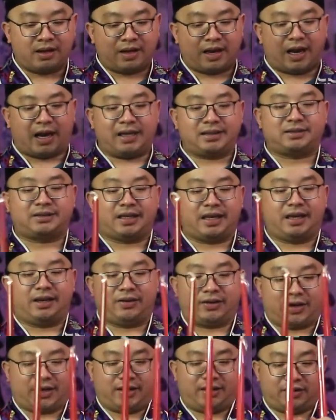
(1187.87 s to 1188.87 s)
I say,
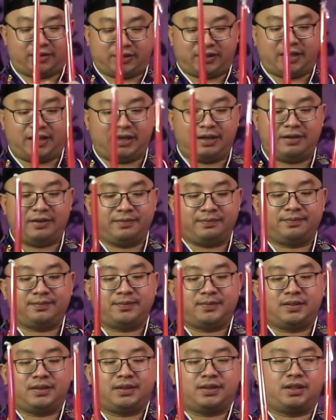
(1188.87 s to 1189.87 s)
okay, you see,
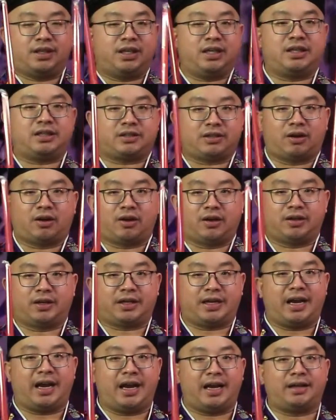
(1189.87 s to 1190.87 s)
these are the
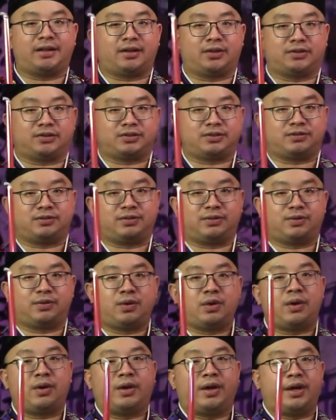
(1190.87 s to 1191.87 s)
candles.
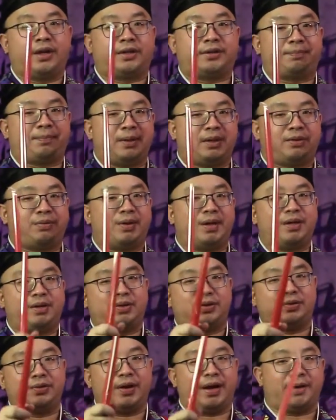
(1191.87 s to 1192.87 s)
It's between
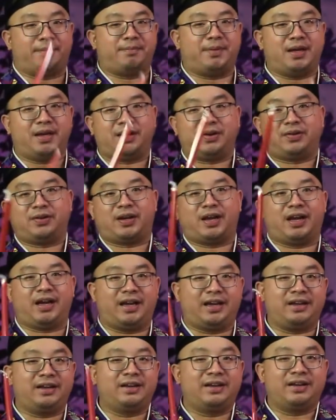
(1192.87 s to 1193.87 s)
you and me,
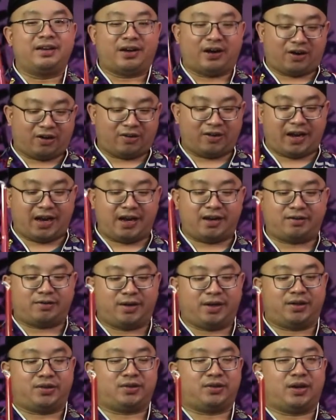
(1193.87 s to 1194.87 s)
okay? Our
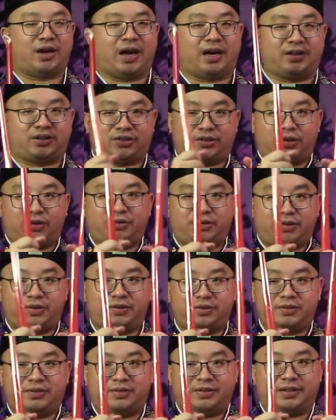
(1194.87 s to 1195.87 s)
language. I show
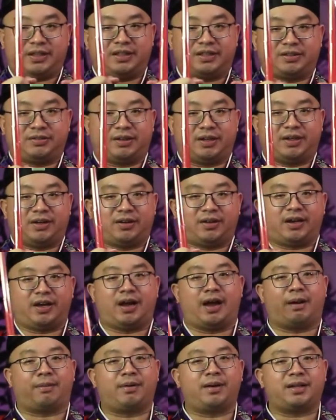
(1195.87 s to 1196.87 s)
you this one, okay?
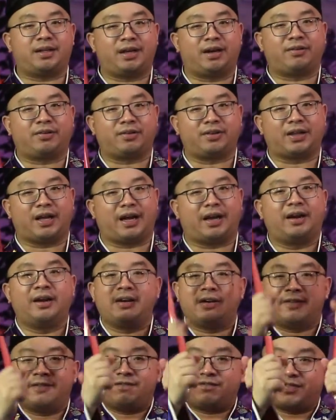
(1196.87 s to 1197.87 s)
I'm going to tell you that
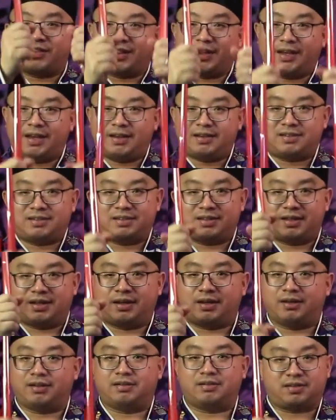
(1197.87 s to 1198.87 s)
this
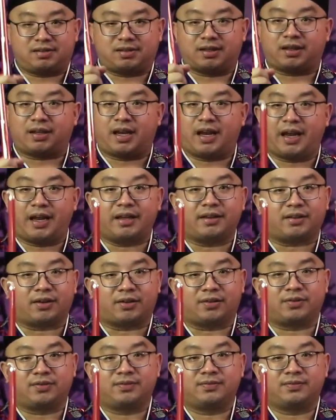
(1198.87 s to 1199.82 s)
is the candle.